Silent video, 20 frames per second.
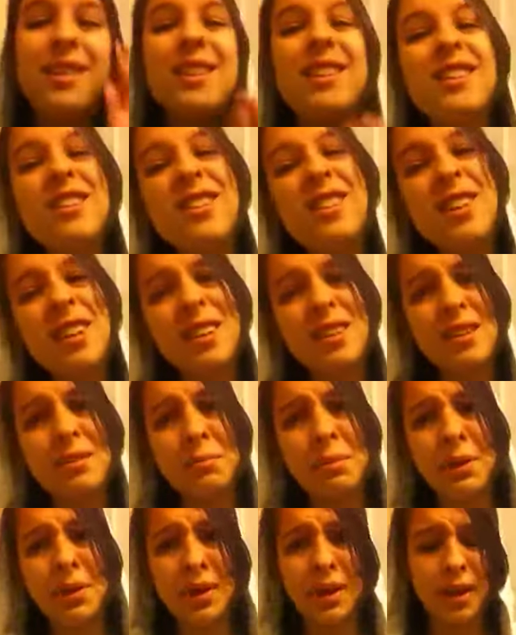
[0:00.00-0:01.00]
was going to do it on the
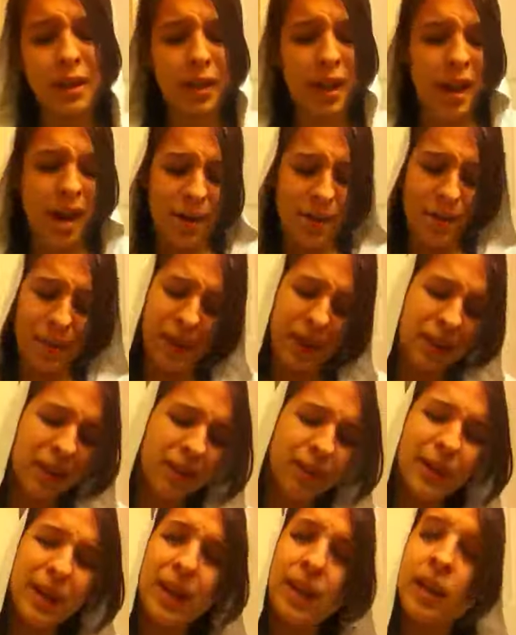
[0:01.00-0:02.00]
computer, but you
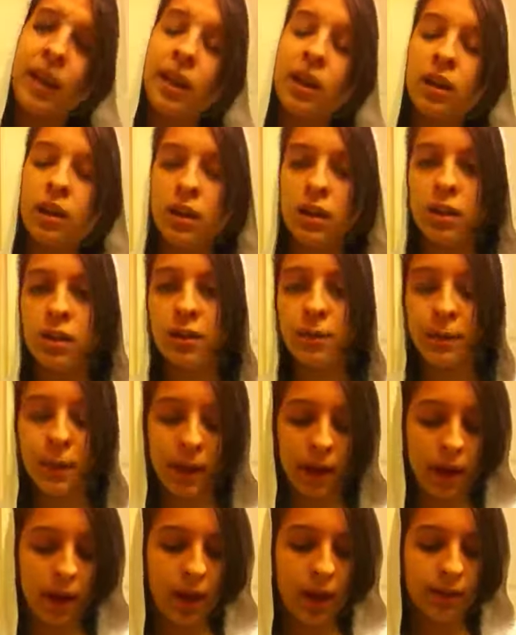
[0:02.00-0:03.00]
know what? It's
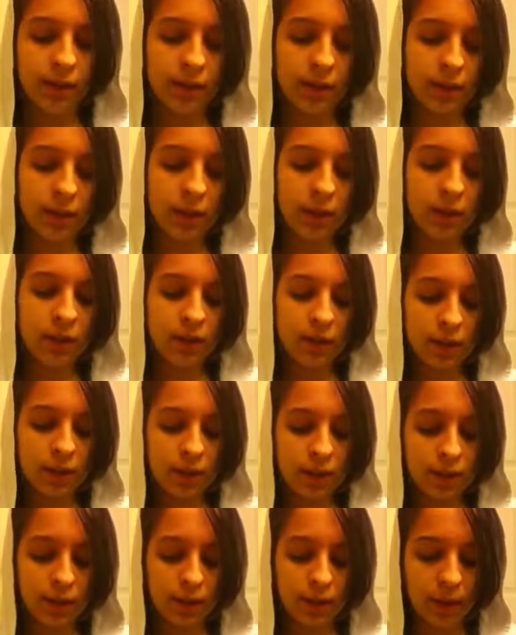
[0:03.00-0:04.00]
but I'm going to do
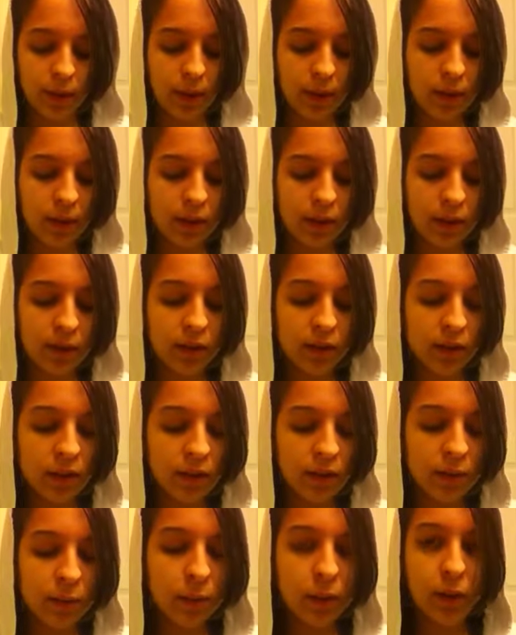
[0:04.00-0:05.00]
it this way because
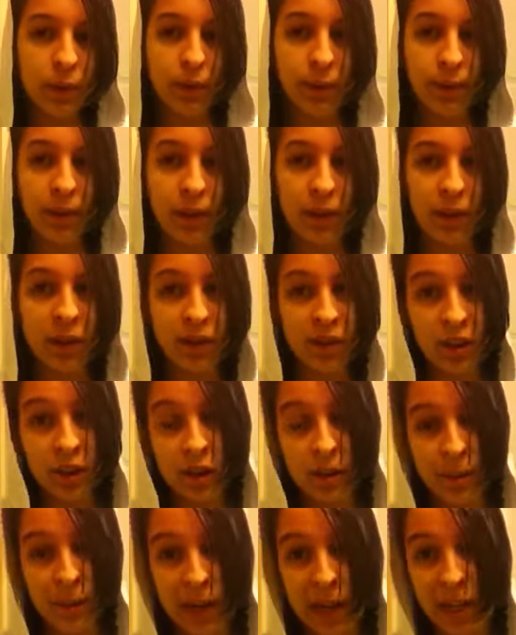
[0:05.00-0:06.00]
it's more
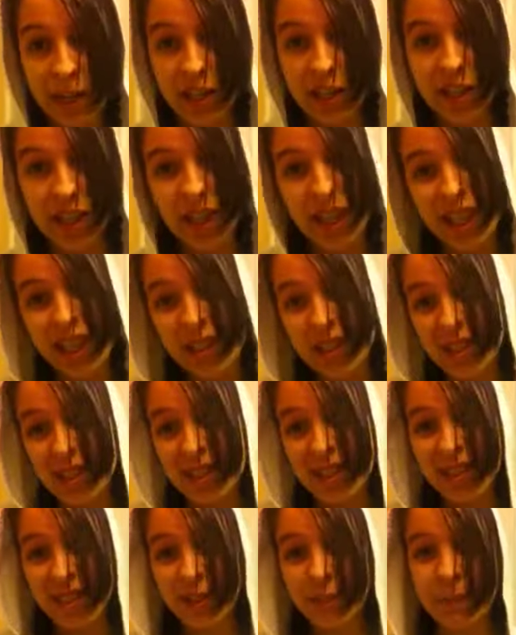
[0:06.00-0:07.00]
easier to manage and then you
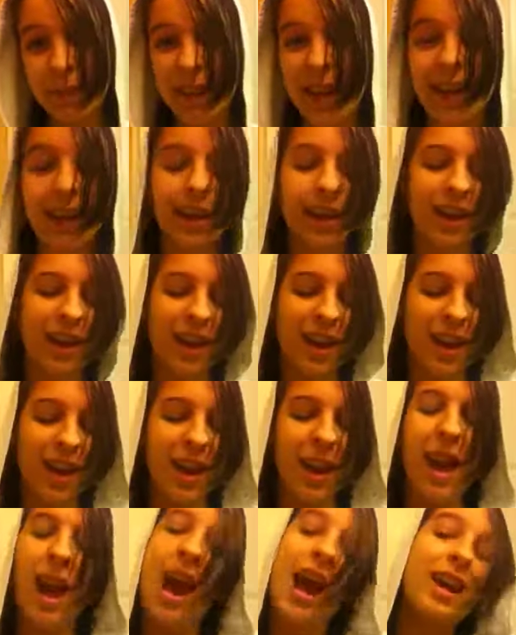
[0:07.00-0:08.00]
can see my
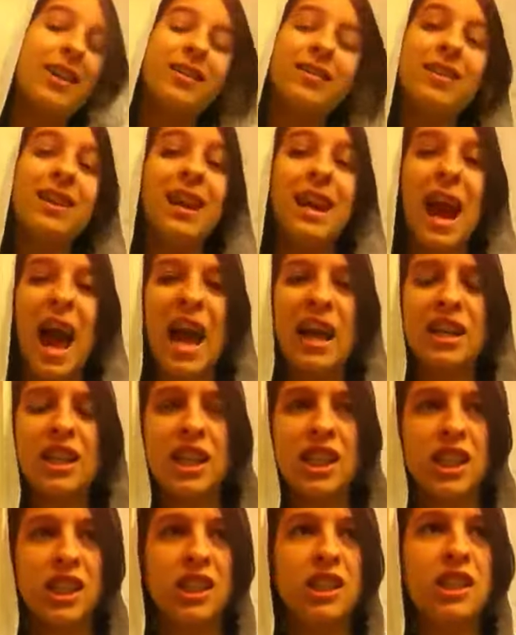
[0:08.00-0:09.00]

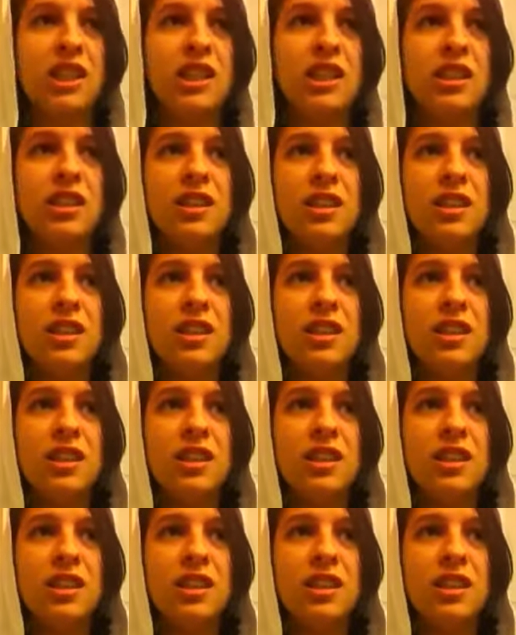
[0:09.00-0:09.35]
reaction